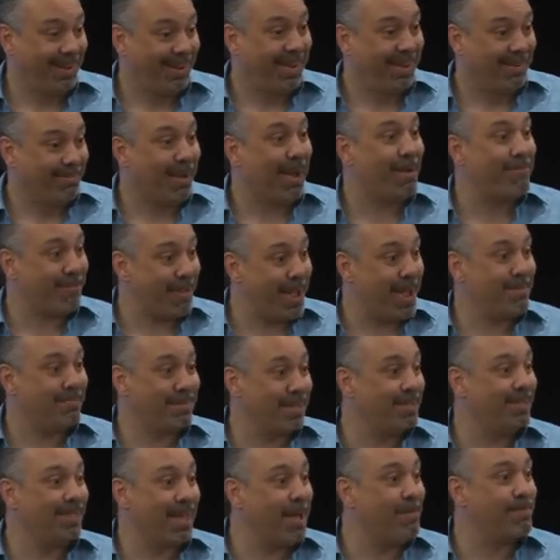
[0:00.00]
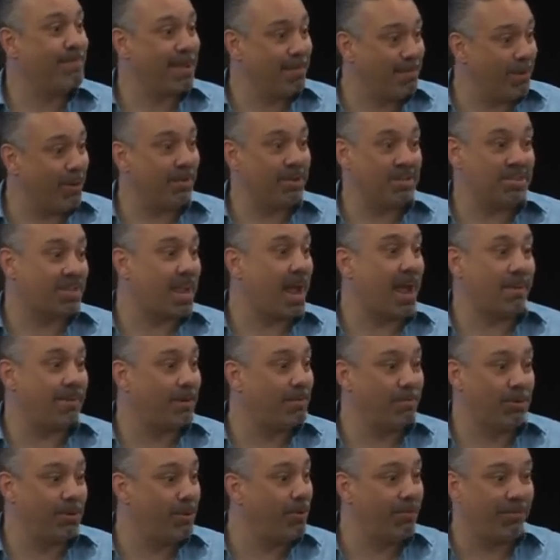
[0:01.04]
My family love me, but when it's time to
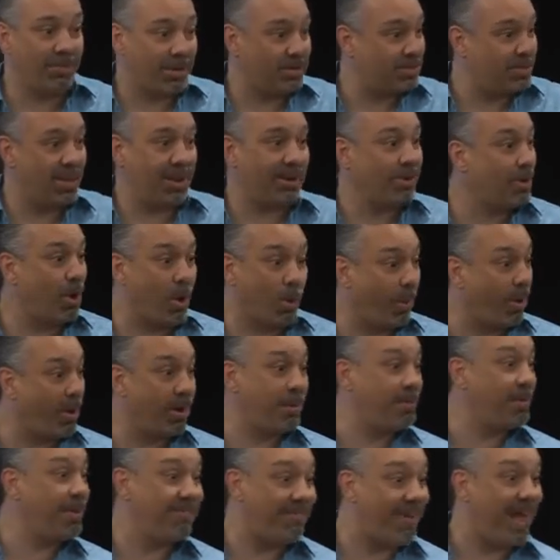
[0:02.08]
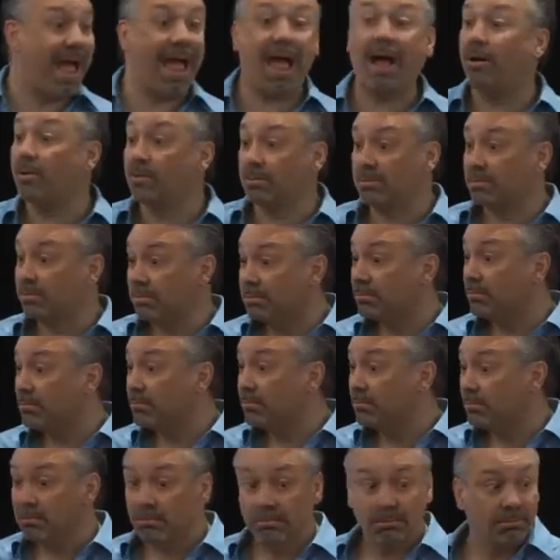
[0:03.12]
move, they're nowhere to be found.
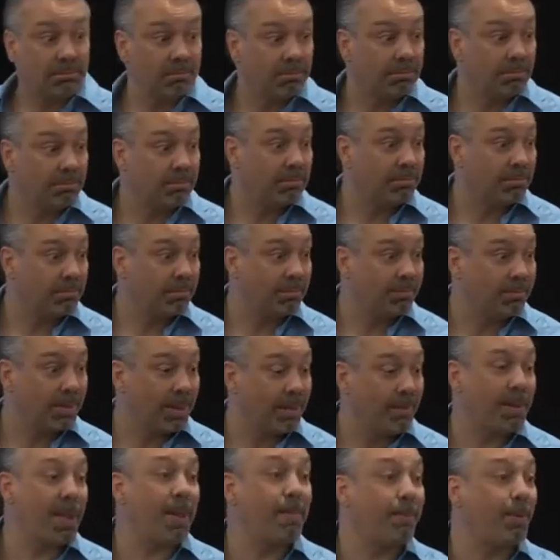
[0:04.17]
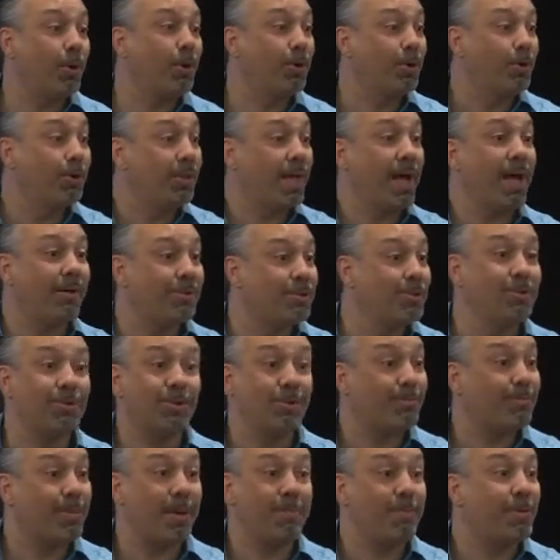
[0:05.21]
People who love you,
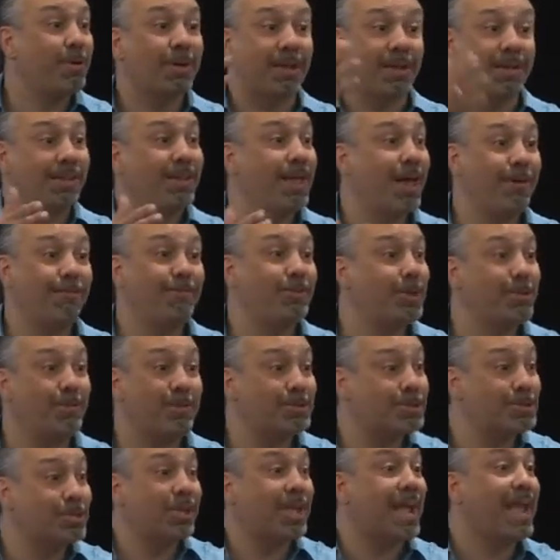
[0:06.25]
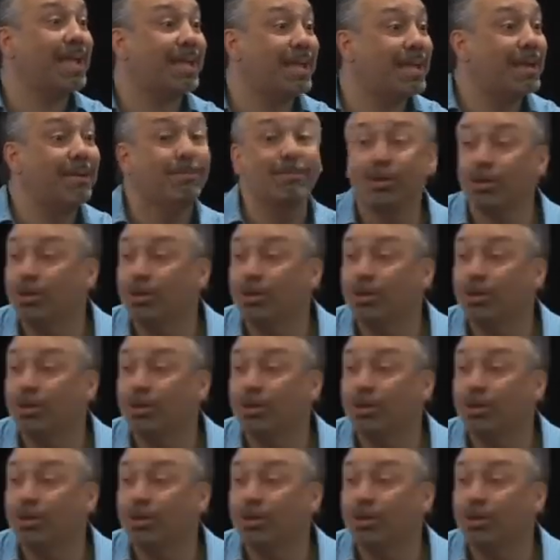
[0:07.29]
people can love you, but you can't get them to